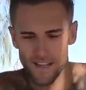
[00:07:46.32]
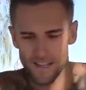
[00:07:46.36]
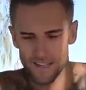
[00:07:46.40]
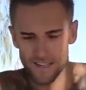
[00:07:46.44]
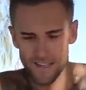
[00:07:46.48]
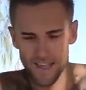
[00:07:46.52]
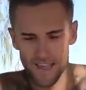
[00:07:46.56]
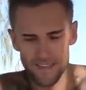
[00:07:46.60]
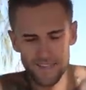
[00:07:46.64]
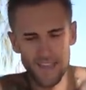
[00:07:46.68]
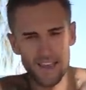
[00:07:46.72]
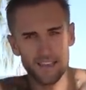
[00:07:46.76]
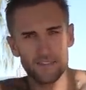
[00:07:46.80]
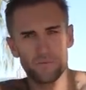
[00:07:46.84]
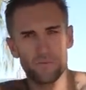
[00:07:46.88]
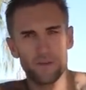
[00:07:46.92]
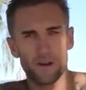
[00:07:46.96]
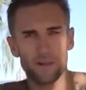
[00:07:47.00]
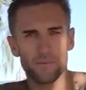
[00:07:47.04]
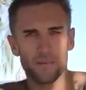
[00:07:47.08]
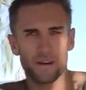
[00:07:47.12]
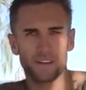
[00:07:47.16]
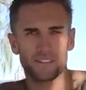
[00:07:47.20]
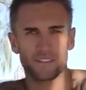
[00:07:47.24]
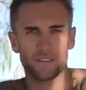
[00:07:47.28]
yeah, that's
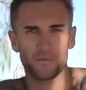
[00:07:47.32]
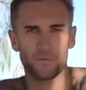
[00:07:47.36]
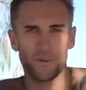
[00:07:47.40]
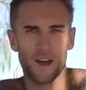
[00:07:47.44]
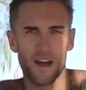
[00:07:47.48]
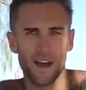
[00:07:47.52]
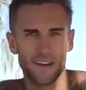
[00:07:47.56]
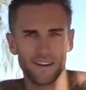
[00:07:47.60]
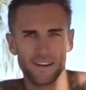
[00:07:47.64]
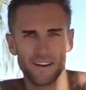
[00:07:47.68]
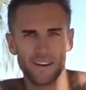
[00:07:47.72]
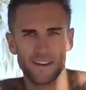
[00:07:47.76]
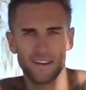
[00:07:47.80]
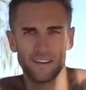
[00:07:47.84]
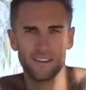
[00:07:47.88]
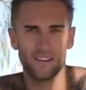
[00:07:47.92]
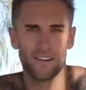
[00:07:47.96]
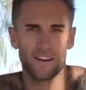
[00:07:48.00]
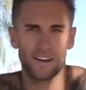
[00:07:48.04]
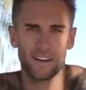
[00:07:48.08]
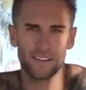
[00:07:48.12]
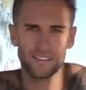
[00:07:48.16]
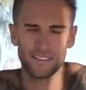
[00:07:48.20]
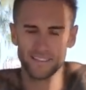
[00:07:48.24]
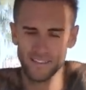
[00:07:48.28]
pretty much the run.
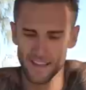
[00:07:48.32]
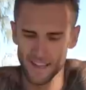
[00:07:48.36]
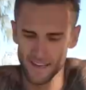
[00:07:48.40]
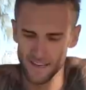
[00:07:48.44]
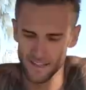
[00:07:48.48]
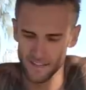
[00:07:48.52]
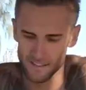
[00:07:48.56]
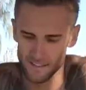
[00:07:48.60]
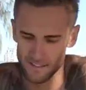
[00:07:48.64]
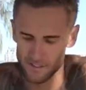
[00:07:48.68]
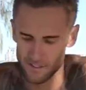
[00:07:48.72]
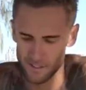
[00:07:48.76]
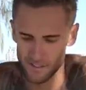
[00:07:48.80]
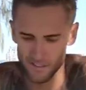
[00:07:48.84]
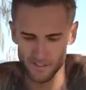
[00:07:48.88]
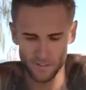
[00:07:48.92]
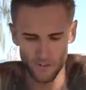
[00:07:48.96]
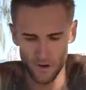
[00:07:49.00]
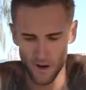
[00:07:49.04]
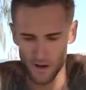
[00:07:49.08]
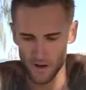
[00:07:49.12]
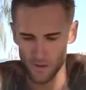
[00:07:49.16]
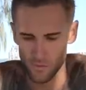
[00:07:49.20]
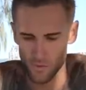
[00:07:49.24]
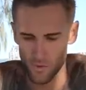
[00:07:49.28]
Like I said, just
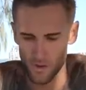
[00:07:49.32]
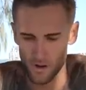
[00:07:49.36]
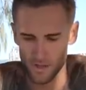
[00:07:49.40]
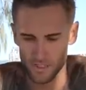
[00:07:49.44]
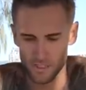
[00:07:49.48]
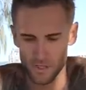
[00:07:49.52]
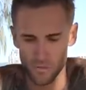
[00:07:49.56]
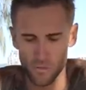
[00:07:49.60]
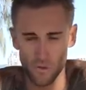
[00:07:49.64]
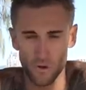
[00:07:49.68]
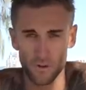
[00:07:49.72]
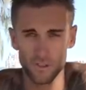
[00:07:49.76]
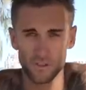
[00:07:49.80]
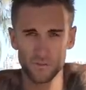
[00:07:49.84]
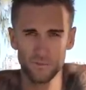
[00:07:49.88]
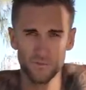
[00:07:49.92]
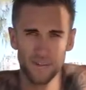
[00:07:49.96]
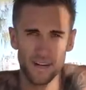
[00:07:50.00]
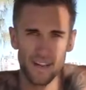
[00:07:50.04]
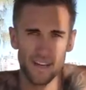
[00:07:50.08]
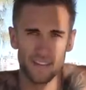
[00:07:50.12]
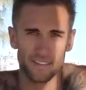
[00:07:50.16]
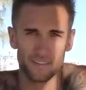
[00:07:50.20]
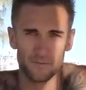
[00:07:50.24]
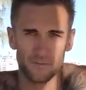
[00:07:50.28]
trying to work towards
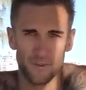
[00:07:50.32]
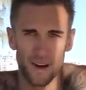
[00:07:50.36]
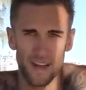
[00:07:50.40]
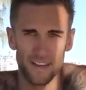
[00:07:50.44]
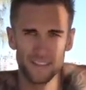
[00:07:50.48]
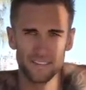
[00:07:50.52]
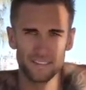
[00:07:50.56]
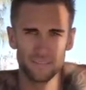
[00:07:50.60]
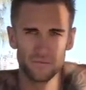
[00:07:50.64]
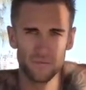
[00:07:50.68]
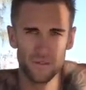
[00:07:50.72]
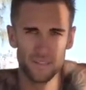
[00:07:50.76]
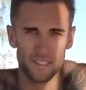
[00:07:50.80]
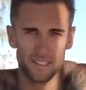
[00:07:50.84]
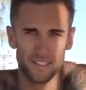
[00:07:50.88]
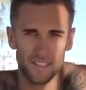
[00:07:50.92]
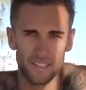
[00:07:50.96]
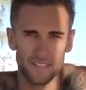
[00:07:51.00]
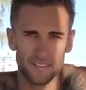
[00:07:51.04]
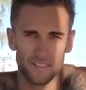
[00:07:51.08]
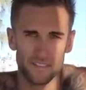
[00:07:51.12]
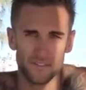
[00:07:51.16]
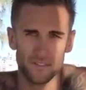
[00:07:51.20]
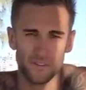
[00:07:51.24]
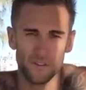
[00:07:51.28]
next race, which
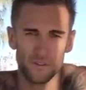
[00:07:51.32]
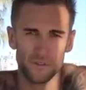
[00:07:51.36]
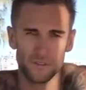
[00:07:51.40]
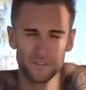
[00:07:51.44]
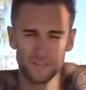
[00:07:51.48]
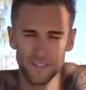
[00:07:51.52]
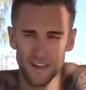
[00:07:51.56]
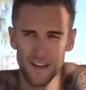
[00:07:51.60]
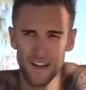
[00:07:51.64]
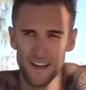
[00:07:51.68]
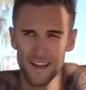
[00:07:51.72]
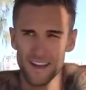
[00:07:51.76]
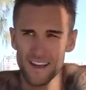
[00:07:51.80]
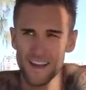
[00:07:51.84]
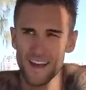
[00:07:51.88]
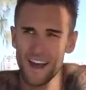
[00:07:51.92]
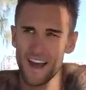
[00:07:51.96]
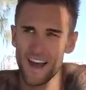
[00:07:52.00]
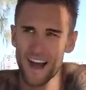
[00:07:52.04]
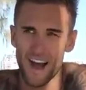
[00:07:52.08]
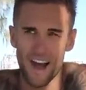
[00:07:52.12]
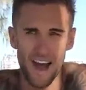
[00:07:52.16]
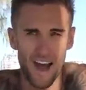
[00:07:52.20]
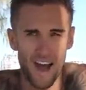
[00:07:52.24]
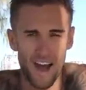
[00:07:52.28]
is Noosa
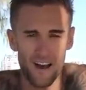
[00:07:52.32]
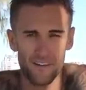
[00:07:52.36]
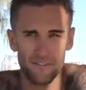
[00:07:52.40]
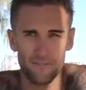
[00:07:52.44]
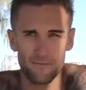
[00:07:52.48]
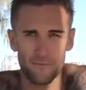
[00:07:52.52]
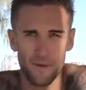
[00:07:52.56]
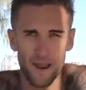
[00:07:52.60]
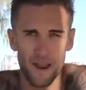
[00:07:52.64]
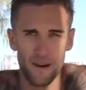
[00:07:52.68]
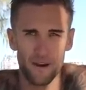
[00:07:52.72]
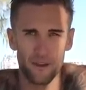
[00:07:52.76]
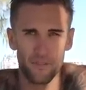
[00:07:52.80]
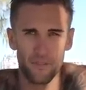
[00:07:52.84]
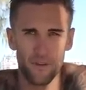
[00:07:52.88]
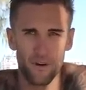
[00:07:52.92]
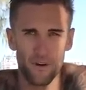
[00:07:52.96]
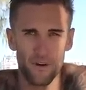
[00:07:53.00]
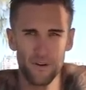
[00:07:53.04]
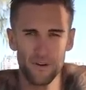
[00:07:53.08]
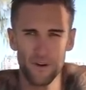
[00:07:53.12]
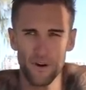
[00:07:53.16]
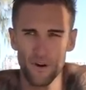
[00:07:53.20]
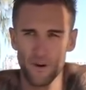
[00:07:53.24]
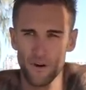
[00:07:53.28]
Half
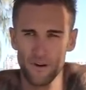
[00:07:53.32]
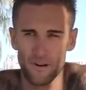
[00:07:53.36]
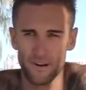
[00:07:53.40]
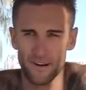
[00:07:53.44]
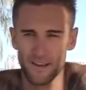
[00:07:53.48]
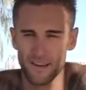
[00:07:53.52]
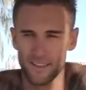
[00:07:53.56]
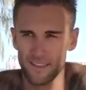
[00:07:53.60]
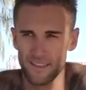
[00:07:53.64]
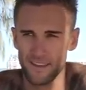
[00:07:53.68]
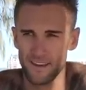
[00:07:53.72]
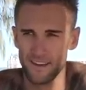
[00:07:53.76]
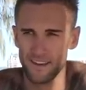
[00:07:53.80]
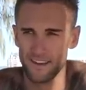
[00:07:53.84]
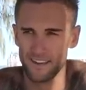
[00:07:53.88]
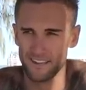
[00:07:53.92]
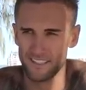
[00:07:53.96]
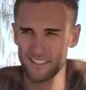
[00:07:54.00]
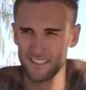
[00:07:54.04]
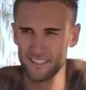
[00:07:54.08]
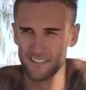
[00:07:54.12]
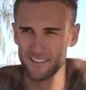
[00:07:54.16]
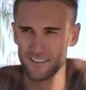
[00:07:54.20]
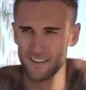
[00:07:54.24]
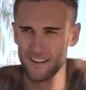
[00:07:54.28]
Marathon on the
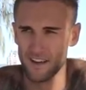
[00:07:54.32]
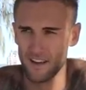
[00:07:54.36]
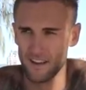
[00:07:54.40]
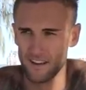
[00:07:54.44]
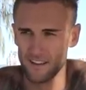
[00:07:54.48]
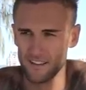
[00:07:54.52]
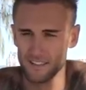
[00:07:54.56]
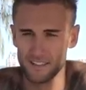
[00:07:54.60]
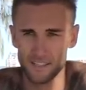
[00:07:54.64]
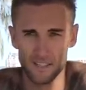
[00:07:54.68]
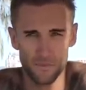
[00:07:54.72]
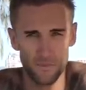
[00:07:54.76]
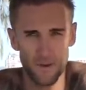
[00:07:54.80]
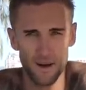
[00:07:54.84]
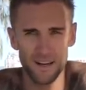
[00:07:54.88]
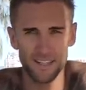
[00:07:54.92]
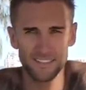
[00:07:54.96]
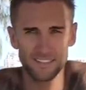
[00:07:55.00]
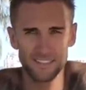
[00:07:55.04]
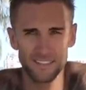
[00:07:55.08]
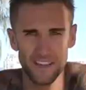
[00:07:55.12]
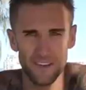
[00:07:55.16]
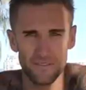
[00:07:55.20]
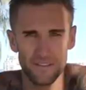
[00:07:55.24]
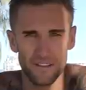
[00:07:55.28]

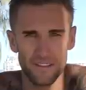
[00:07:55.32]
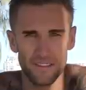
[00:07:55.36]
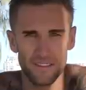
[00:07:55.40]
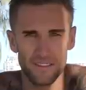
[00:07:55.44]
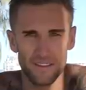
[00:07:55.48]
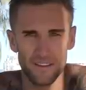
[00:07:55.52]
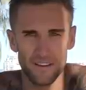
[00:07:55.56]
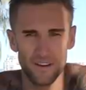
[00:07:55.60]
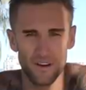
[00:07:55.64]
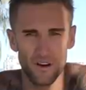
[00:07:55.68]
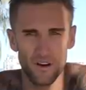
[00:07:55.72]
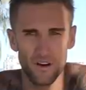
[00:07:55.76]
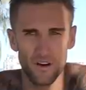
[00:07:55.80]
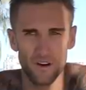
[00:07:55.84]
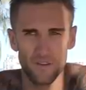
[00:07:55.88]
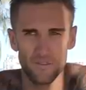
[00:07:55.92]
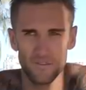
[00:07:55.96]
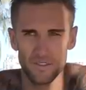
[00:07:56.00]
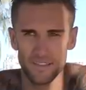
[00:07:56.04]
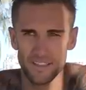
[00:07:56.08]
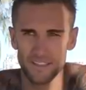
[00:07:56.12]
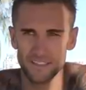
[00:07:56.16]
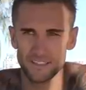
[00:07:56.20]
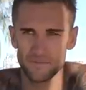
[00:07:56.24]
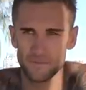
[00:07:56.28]
27th
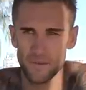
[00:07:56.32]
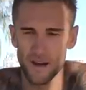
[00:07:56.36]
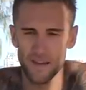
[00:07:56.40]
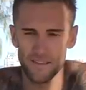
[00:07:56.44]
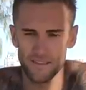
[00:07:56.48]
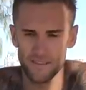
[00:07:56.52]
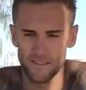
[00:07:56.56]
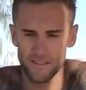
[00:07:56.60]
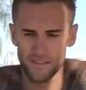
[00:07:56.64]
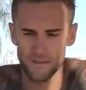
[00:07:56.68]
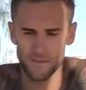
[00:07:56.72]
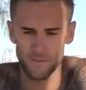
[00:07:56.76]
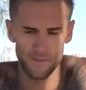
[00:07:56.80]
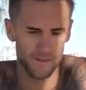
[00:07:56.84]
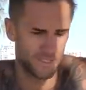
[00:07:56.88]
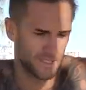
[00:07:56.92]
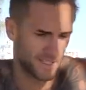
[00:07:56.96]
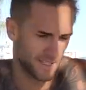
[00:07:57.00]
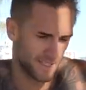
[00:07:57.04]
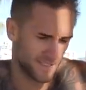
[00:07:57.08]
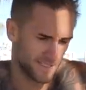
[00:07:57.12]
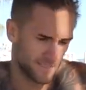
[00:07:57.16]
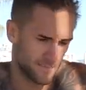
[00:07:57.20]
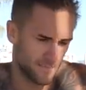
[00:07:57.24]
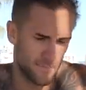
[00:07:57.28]
of this month, which
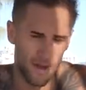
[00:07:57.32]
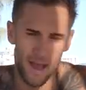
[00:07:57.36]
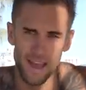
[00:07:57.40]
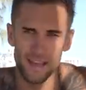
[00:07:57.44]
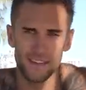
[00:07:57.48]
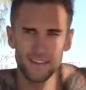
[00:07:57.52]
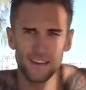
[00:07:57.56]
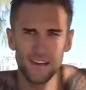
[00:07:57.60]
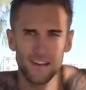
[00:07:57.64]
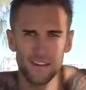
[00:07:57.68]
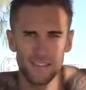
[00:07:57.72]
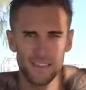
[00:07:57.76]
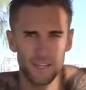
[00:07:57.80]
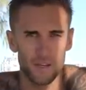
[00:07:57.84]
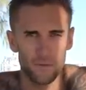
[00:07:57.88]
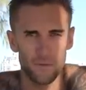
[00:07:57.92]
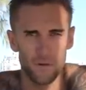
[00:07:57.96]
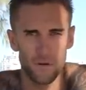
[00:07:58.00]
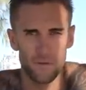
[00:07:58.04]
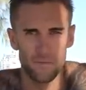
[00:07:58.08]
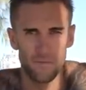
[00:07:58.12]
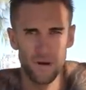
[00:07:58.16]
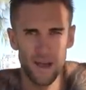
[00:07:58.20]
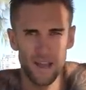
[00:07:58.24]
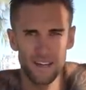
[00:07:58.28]
is May. I think we're
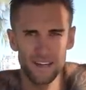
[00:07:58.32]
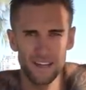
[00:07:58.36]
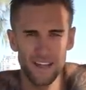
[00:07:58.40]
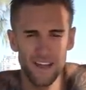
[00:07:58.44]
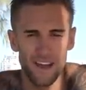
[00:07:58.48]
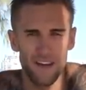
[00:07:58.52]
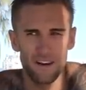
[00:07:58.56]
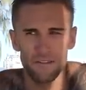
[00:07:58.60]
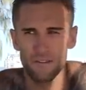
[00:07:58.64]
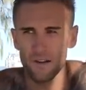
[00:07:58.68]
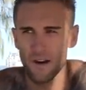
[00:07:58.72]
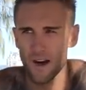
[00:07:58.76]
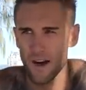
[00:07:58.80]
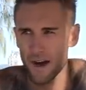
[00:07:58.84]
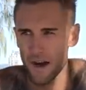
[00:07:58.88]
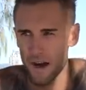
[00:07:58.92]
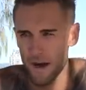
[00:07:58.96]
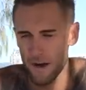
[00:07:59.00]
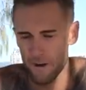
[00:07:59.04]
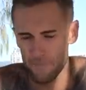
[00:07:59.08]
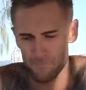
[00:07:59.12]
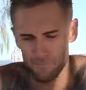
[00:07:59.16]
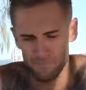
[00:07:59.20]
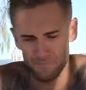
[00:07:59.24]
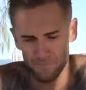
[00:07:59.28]
in May now.
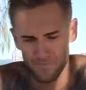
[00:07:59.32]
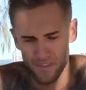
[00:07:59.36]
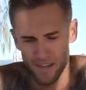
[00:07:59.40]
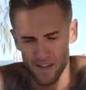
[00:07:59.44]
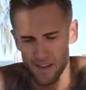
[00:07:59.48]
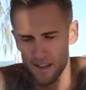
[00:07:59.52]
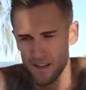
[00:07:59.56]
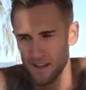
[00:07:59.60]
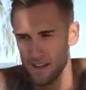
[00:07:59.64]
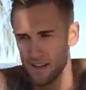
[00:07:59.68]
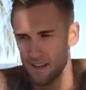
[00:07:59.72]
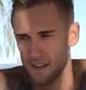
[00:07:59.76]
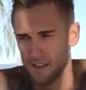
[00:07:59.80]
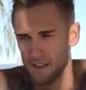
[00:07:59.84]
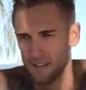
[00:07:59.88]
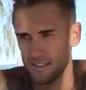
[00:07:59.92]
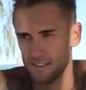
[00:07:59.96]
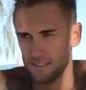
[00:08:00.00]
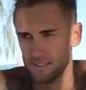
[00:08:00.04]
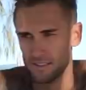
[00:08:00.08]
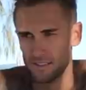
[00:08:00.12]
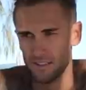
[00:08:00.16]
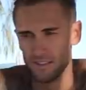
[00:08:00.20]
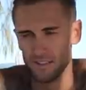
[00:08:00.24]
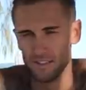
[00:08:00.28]

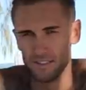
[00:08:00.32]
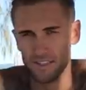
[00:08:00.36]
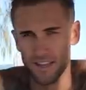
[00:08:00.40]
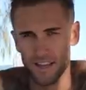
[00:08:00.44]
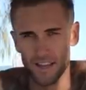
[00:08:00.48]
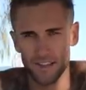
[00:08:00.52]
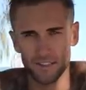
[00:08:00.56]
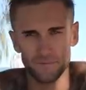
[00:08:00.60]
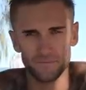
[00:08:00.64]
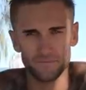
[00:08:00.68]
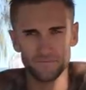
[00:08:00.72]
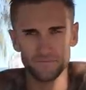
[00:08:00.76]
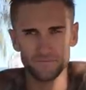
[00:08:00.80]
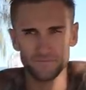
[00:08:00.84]
So yeah,